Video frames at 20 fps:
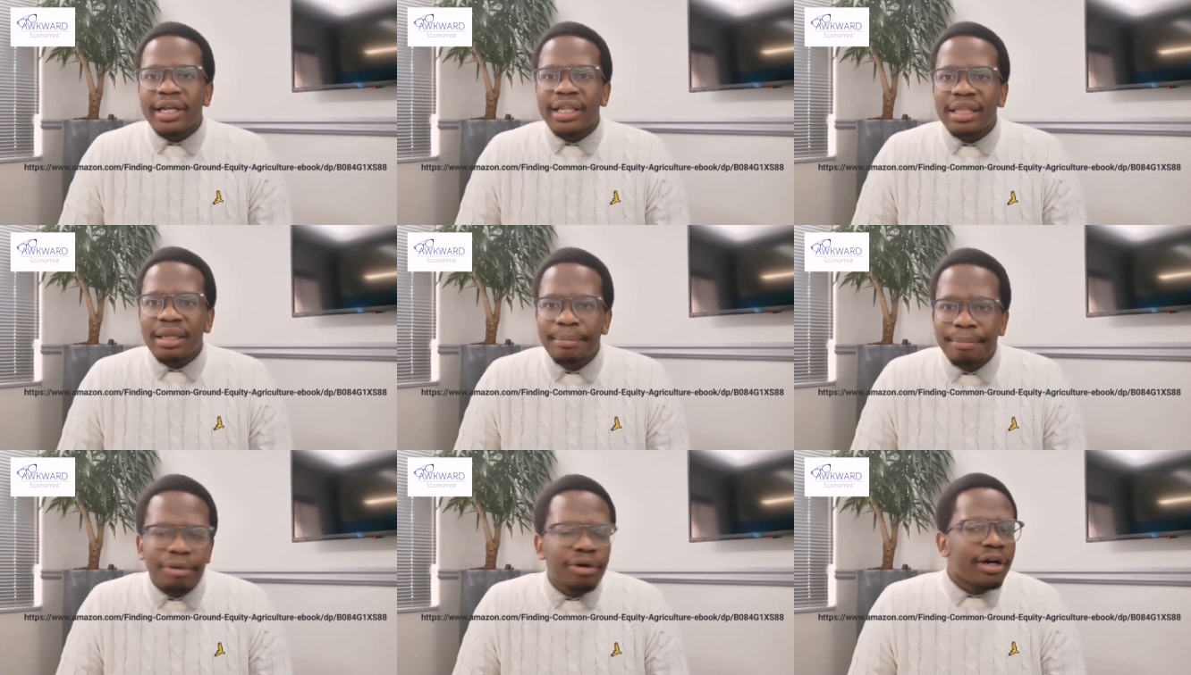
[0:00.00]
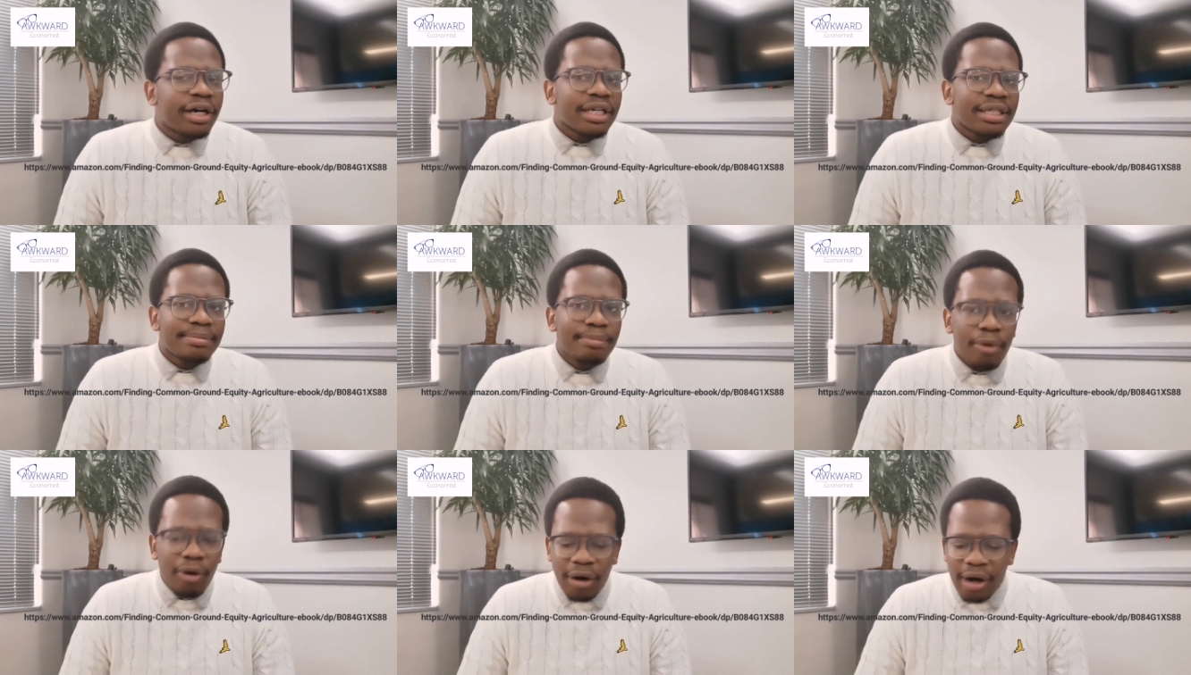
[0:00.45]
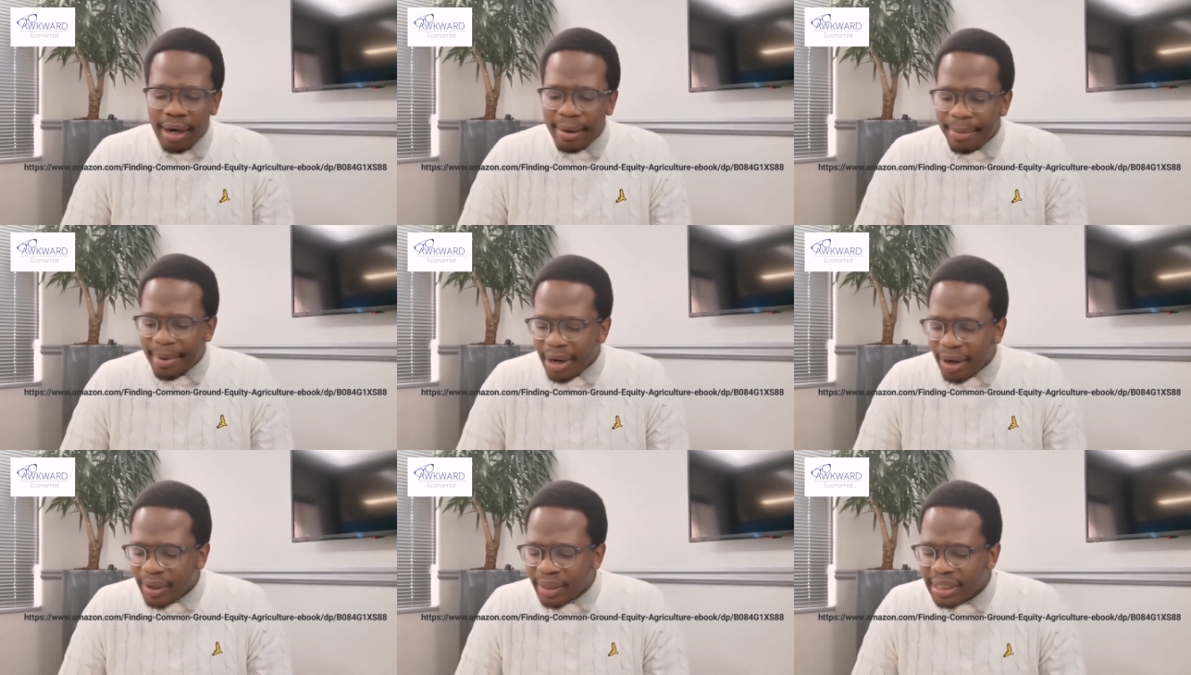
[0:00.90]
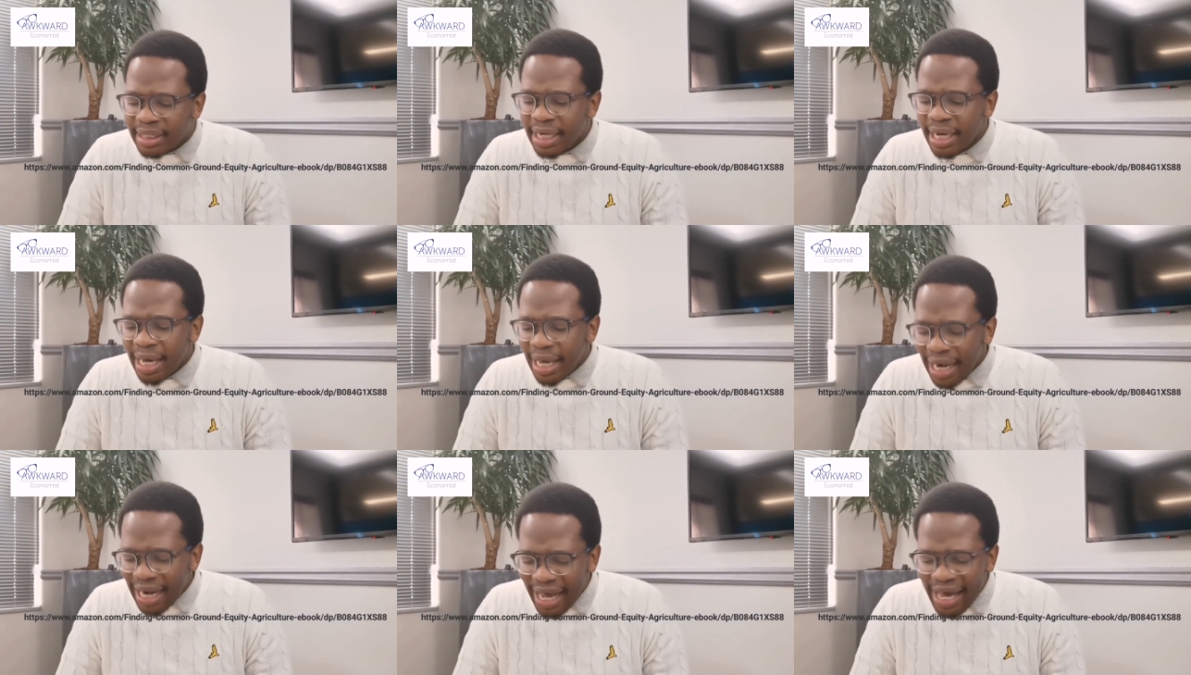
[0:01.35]
and the book is more about
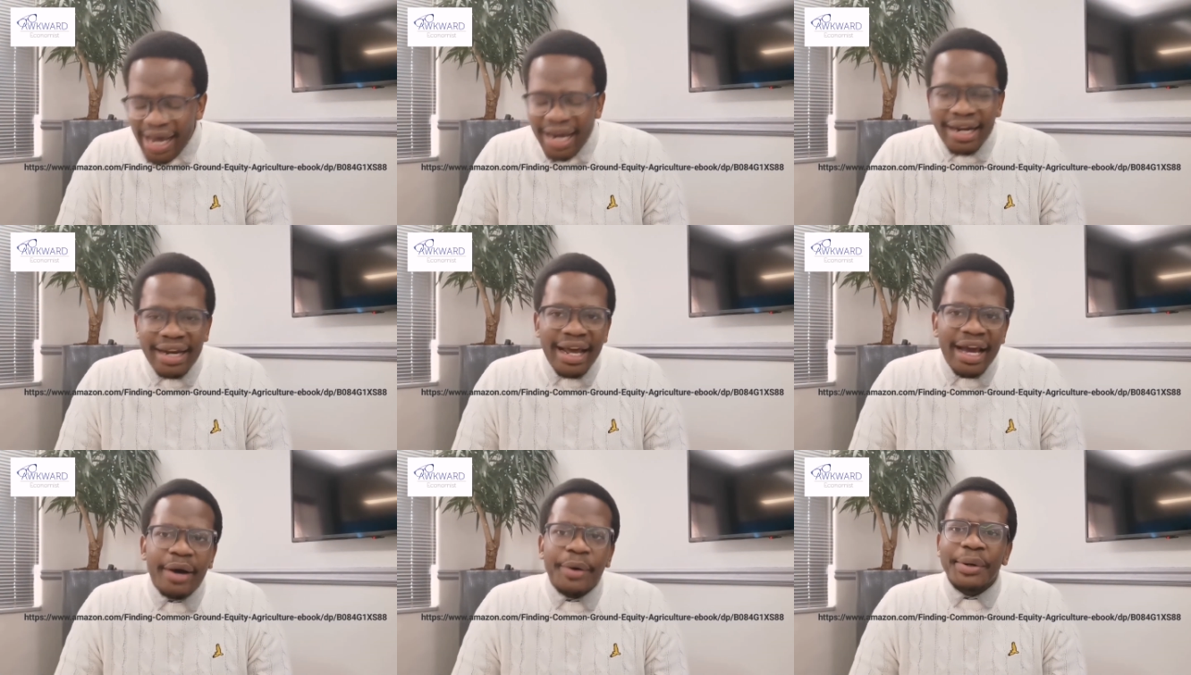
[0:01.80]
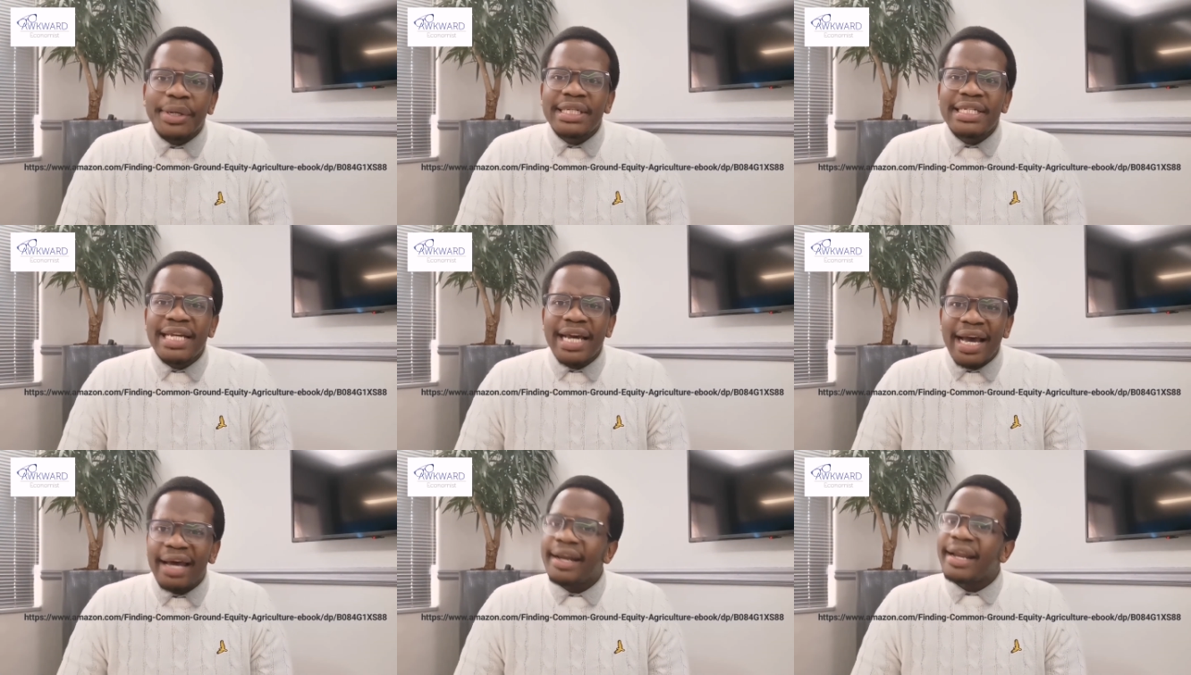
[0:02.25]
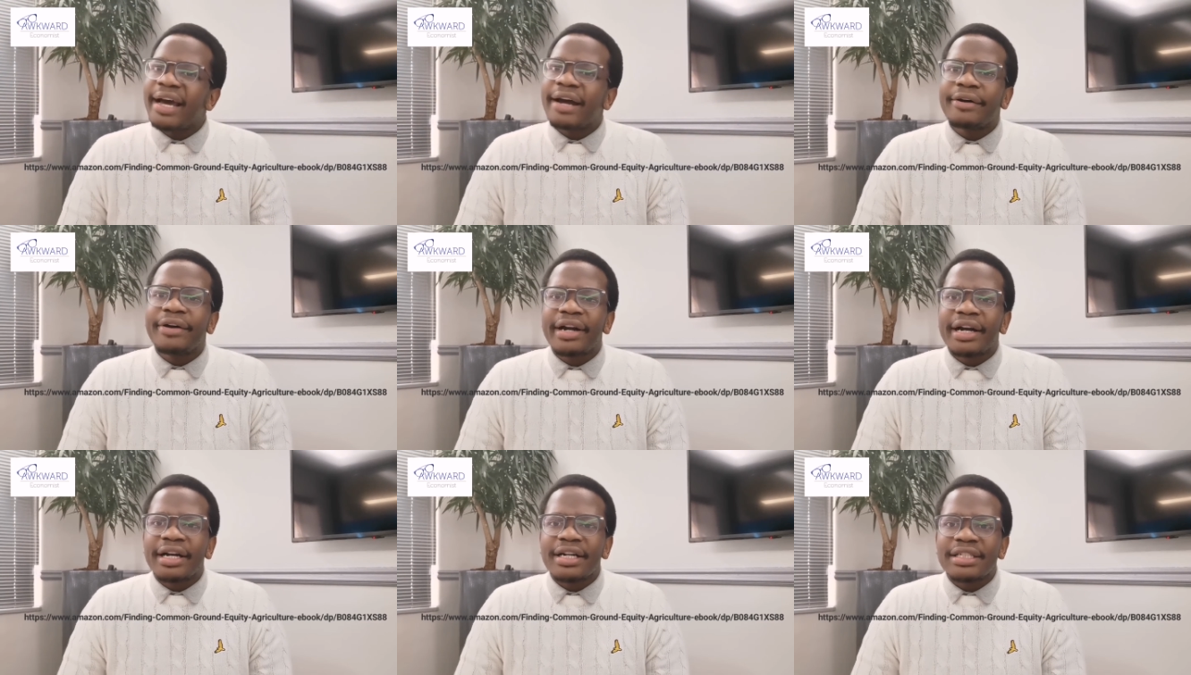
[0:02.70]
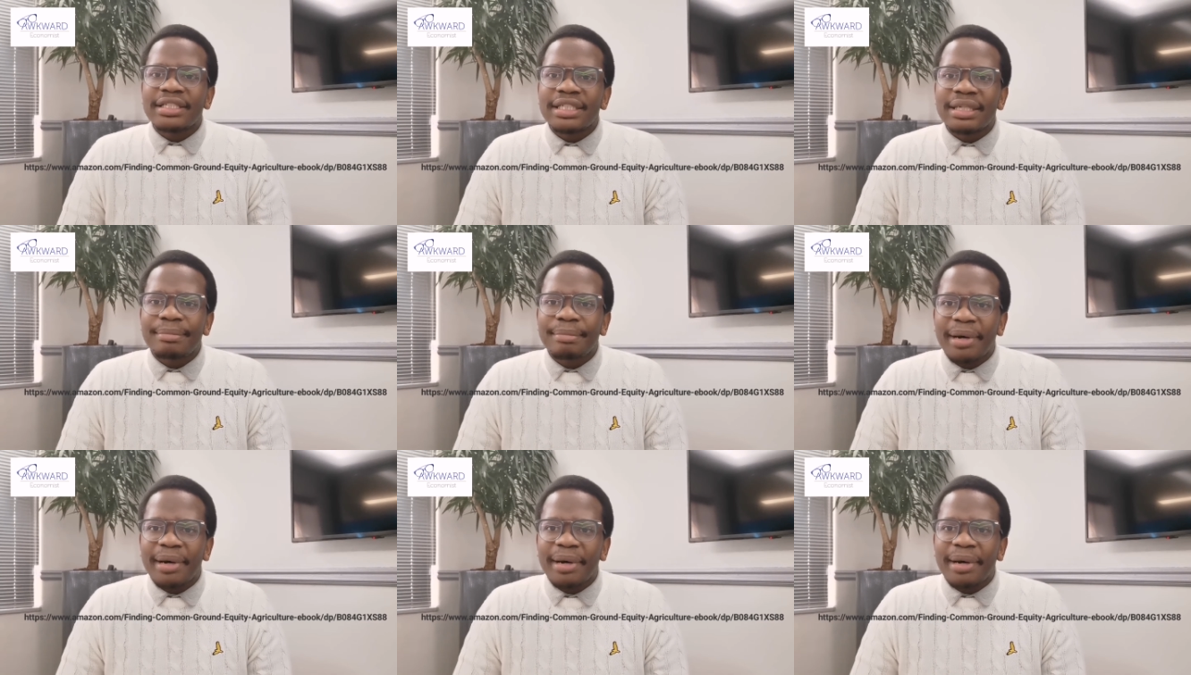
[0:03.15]
land equity and agriculture,